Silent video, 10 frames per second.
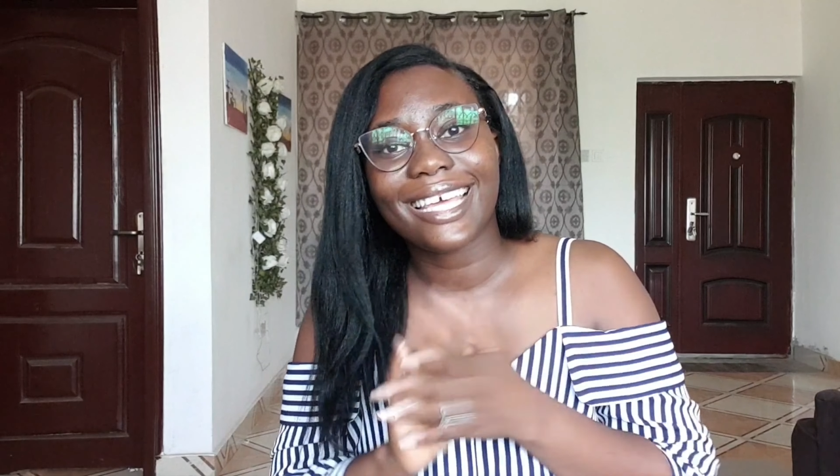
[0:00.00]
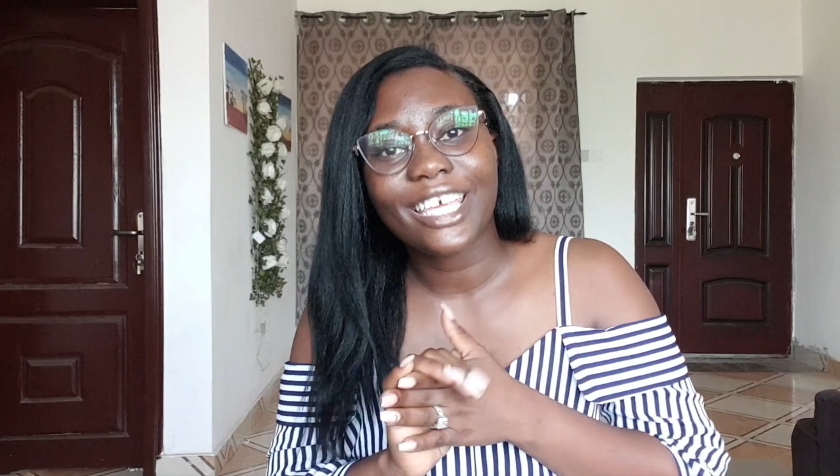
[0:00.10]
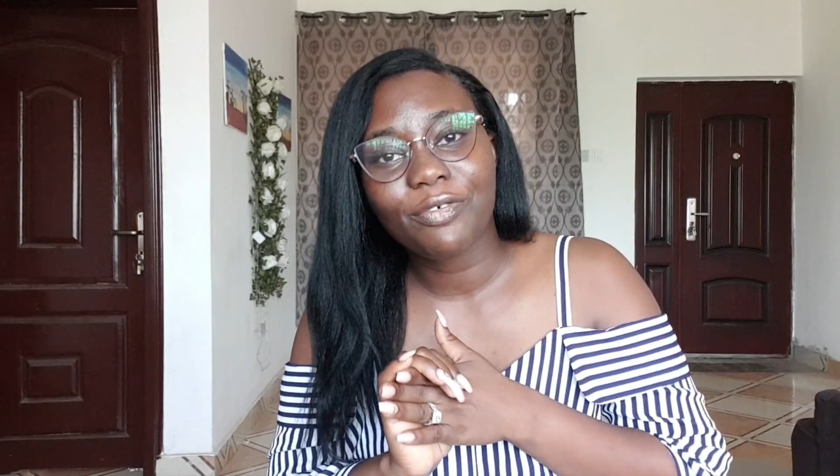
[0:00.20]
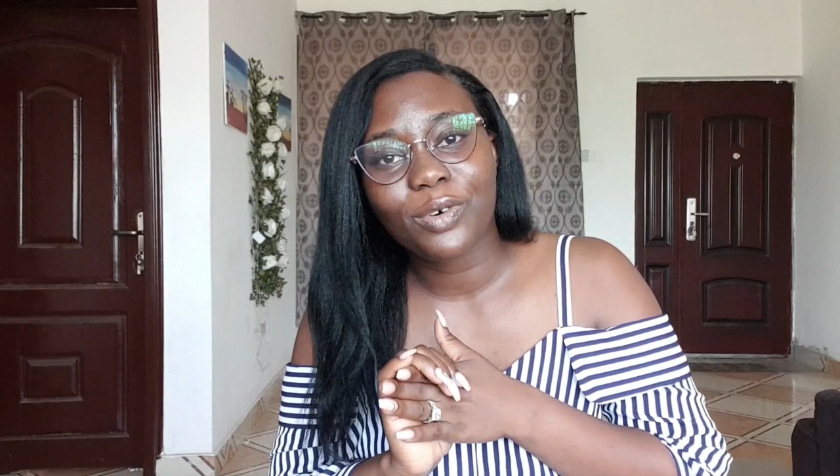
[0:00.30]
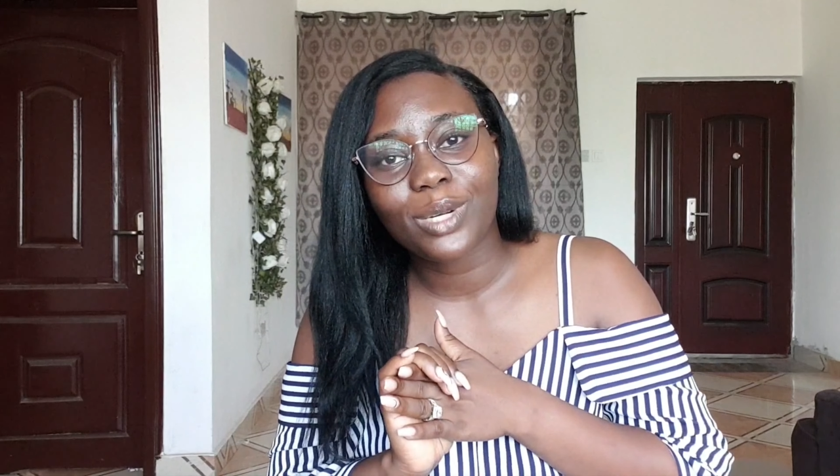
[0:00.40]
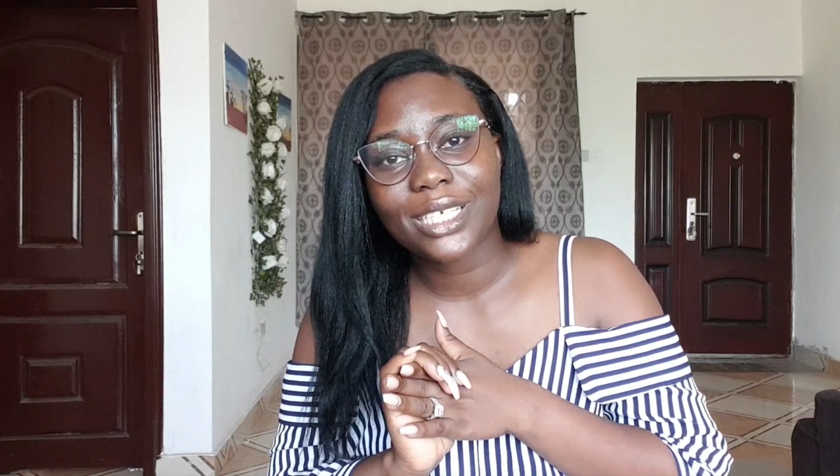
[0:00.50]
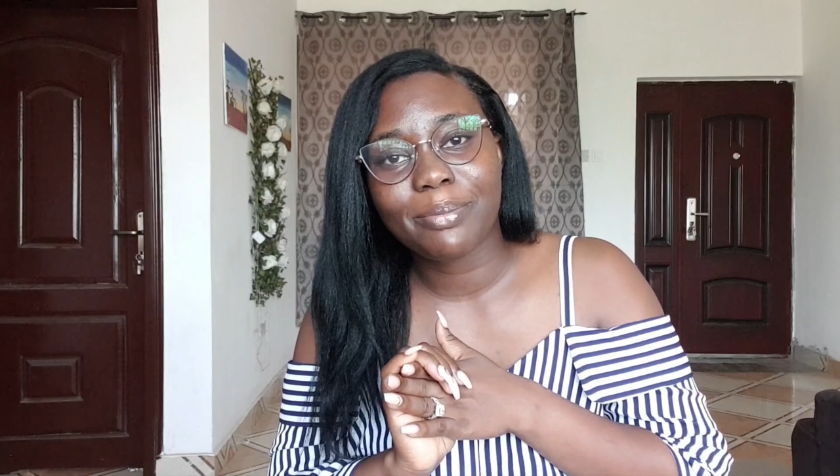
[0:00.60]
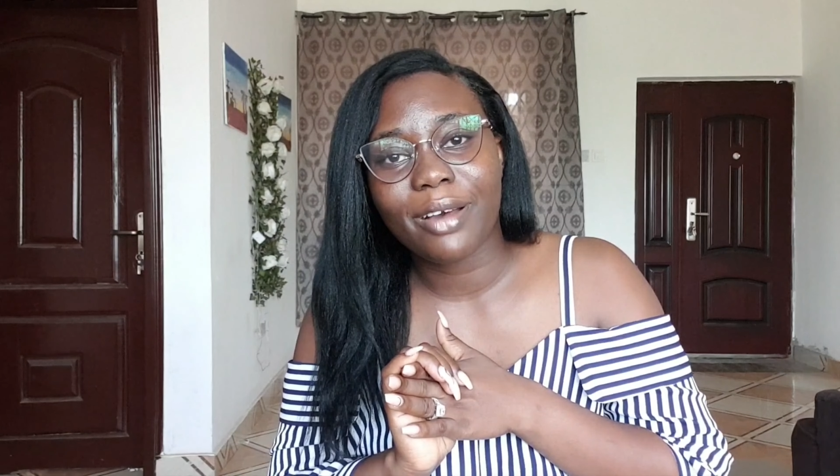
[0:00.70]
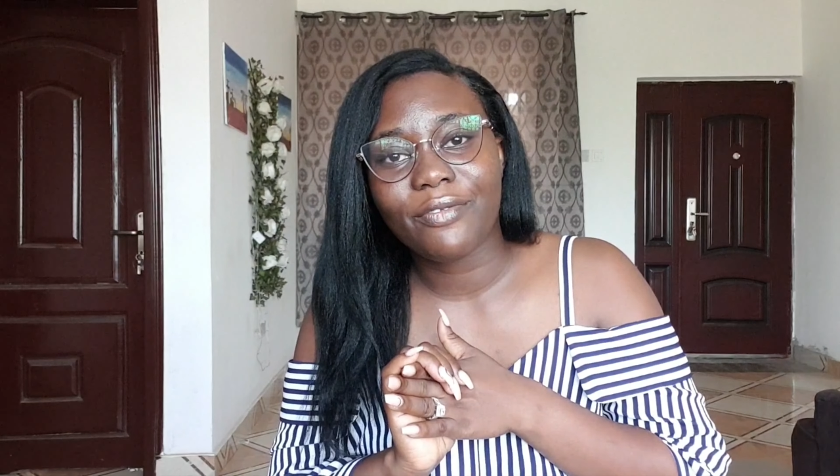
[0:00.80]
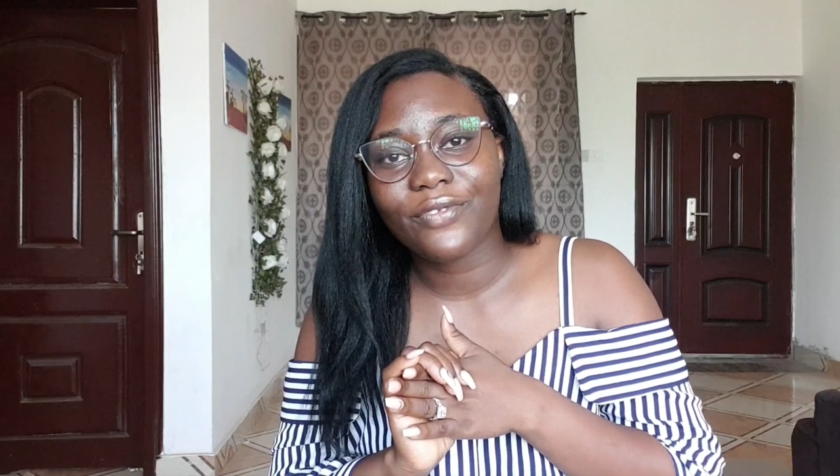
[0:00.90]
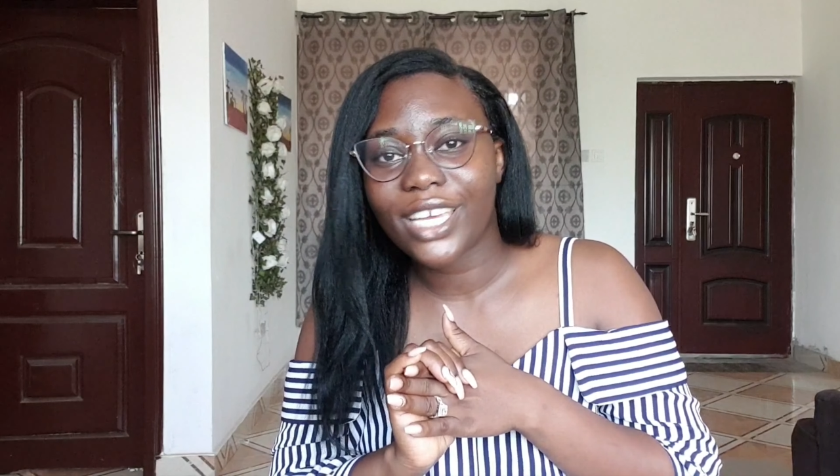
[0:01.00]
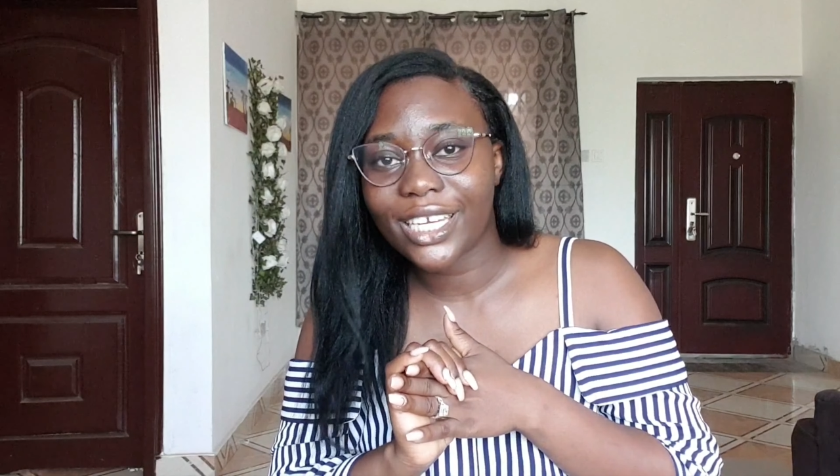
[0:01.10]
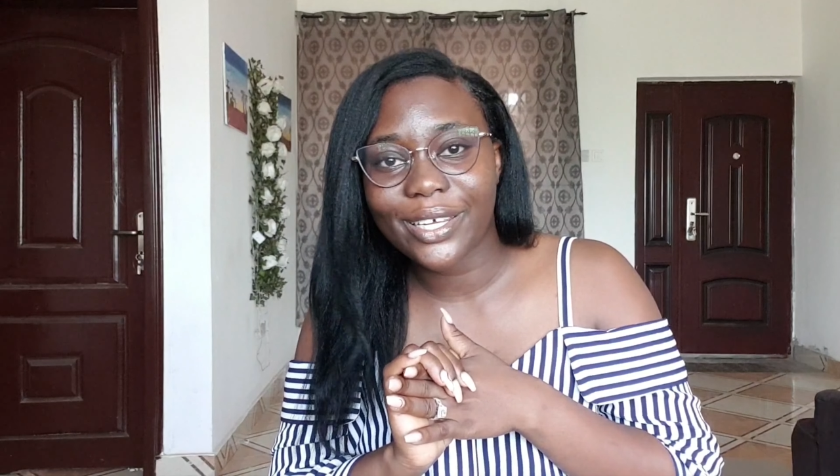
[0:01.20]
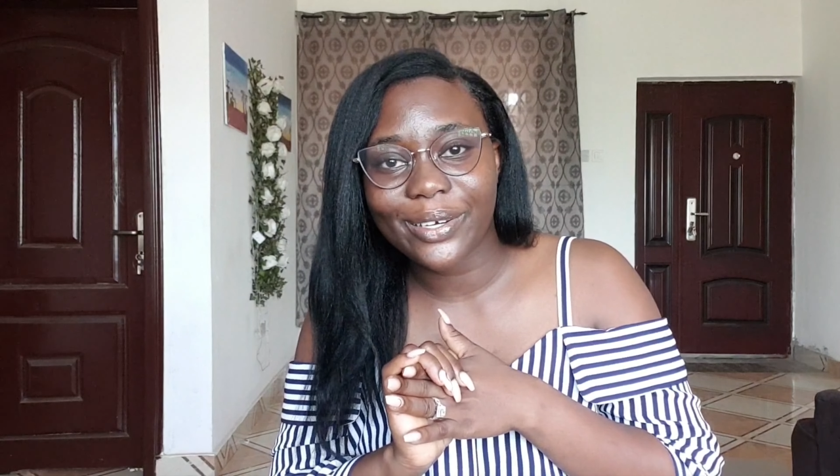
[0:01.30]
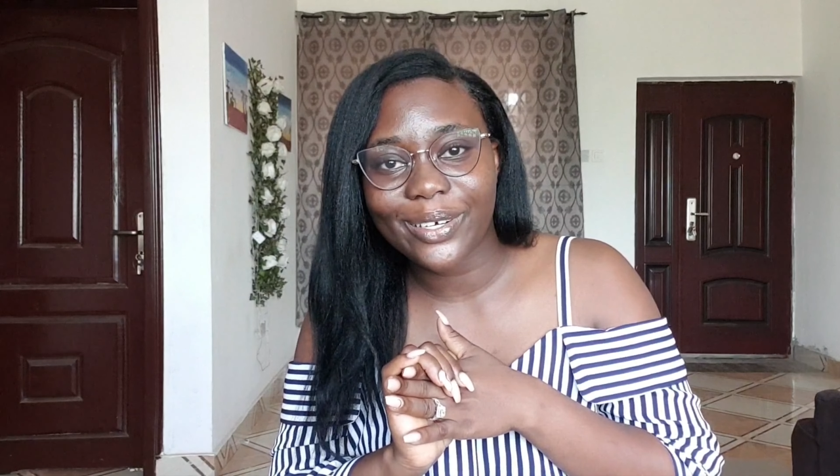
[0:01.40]
thank you for watching my
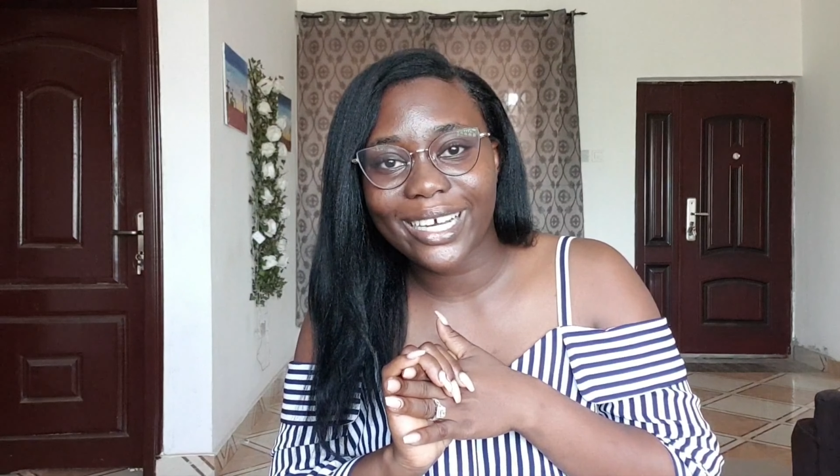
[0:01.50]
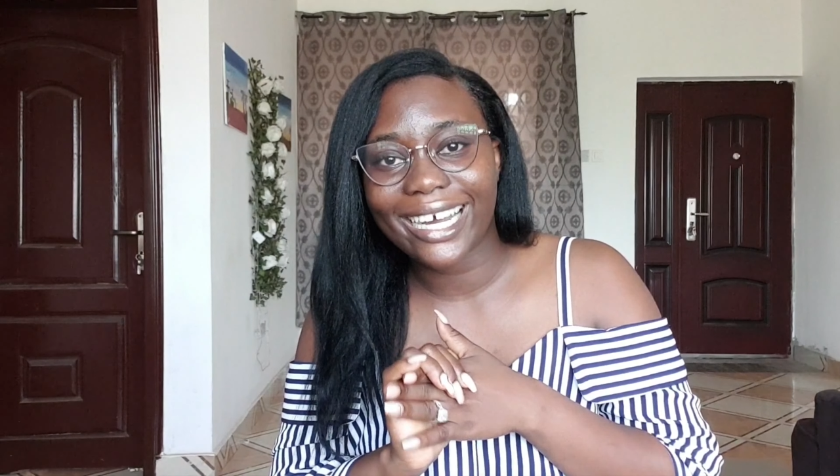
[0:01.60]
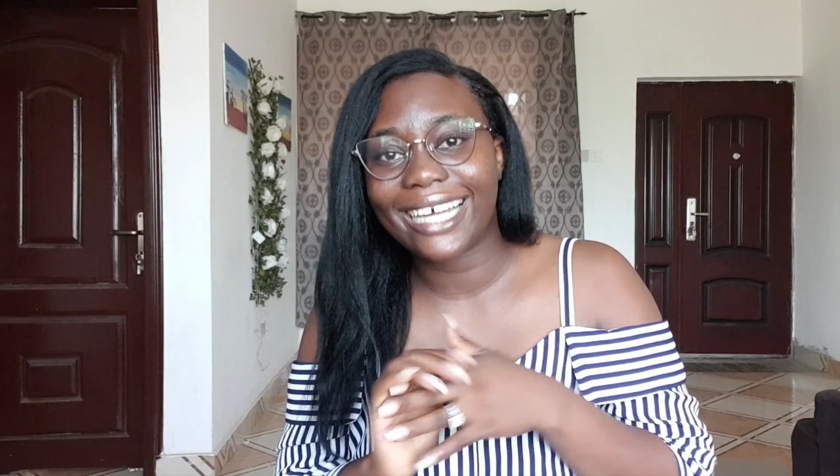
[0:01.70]
video